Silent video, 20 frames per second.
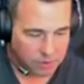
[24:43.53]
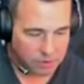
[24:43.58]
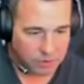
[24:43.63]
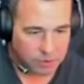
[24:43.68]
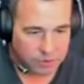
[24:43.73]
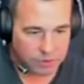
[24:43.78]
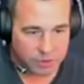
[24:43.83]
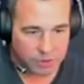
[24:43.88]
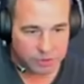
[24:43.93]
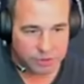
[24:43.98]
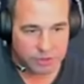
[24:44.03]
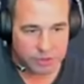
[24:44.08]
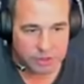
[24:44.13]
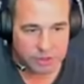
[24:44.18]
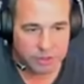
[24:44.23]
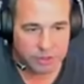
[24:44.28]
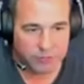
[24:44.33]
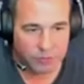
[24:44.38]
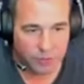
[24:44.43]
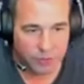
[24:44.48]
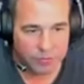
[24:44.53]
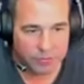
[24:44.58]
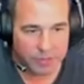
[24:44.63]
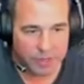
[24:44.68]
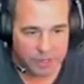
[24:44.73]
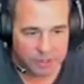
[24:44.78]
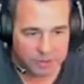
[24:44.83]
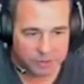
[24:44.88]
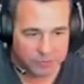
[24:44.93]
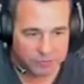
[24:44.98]
So
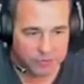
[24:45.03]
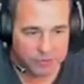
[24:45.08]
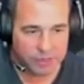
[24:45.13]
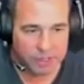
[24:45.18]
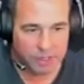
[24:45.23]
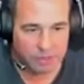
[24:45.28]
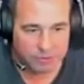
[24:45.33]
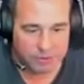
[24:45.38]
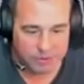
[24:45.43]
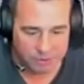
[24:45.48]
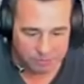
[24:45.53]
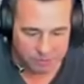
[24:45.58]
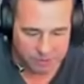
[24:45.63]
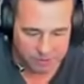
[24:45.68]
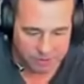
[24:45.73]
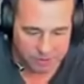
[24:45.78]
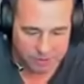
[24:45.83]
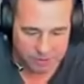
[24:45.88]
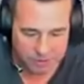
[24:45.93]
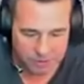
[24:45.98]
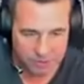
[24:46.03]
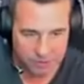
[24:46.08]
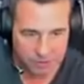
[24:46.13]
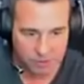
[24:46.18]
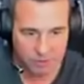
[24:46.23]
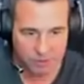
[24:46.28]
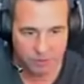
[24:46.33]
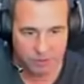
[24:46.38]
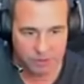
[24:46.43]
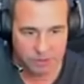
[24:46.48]
64,000 feet I was able to get it to,
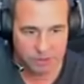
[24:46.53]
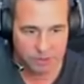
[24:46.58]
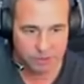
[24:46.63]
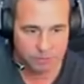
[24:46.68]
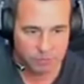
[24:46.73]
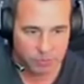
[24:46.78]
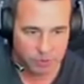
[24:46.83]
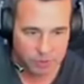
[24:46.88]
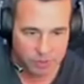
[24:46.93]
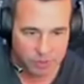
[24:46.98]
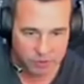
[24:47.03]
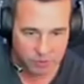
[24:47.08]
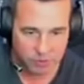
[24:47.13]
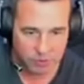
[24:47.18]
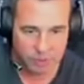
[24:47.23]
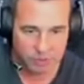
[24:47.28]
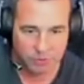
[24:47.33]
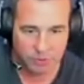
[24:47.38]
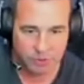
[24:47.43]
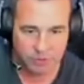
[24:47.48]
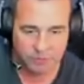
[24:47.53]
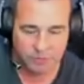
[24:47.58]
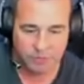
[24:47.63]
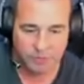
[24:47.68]
which is pretty incredible.